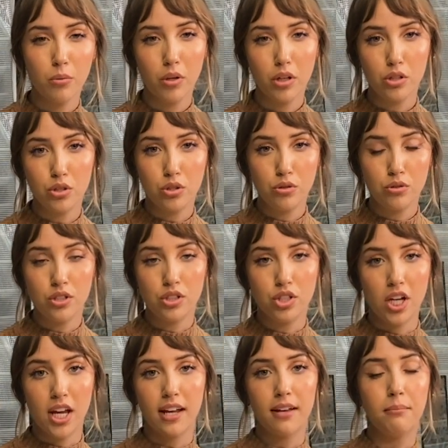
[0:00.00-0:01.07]
do to check
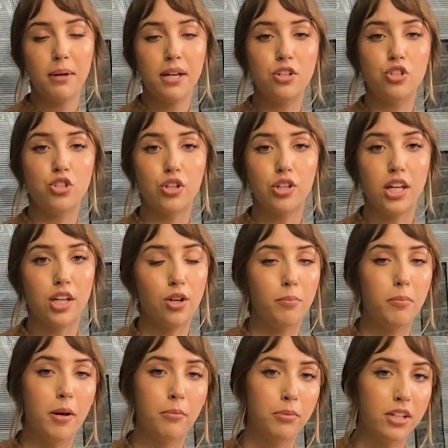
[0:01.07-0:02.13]
and make sure that your
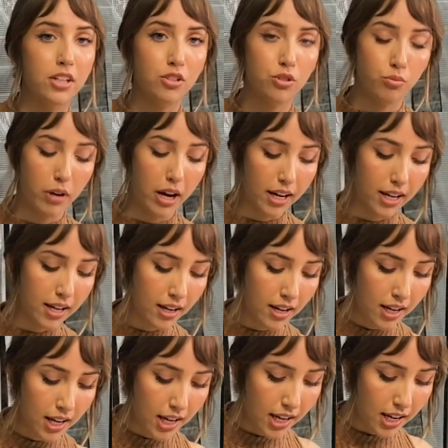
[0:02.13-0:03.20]
pumpkin is ready
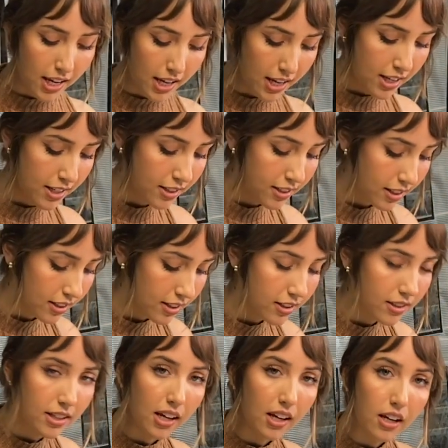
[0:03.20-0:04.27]
is stick
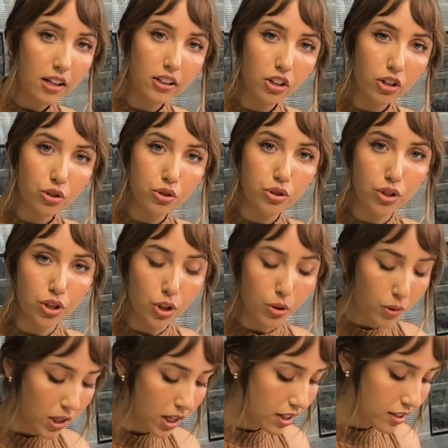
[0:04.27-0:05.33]
a little skewer
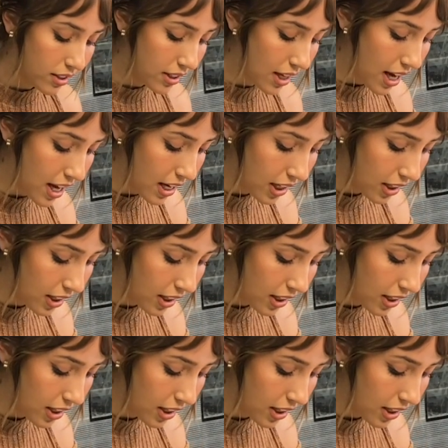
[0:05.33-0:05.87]
inside